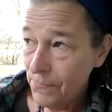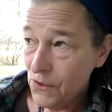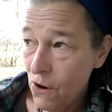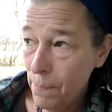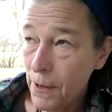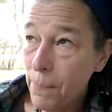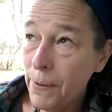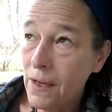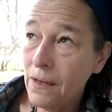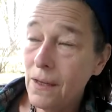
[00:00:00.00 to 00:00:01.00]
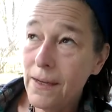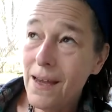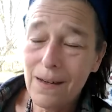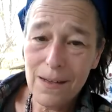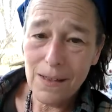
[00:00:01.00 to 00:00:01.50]
Drop your political
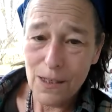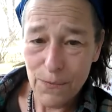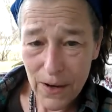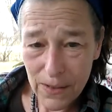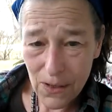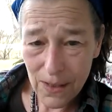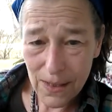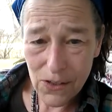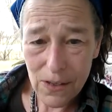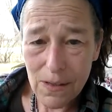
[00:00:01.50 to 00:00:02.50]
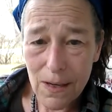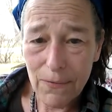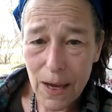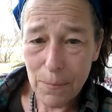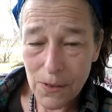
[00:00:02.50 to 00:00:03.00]
identities. Let's focus on issues.
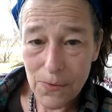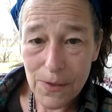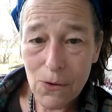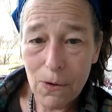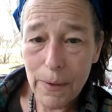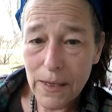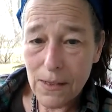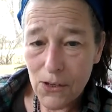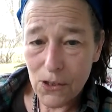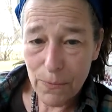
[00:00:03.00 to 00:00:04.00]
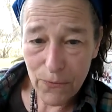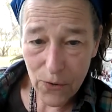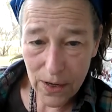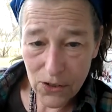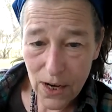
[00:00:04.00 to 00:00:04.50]
Leave labels at the door. Research
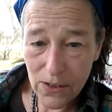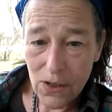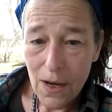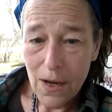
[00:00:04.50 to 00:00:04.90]
before you judge.